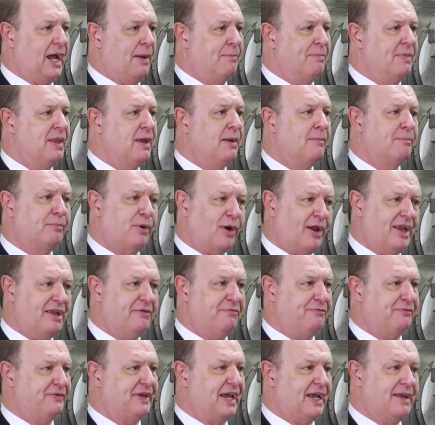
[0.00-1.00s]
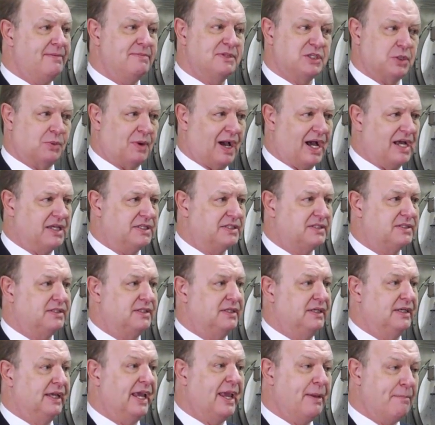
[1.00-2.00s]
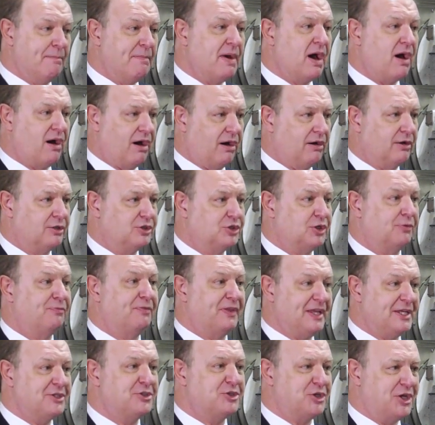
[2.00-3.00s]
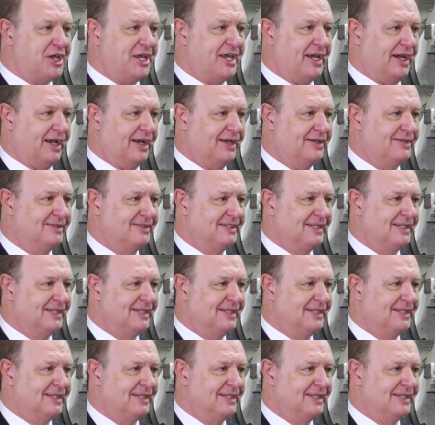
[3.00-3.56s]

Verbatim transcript: Um, Brave came to us in March of this year